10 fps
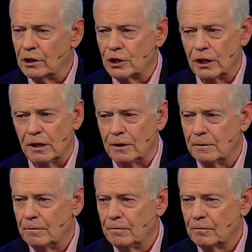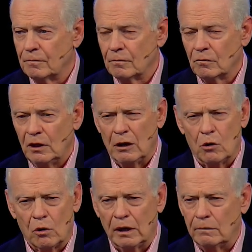in sin. It
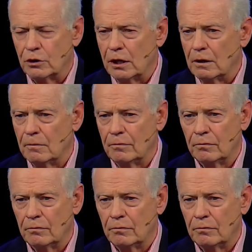grieves him.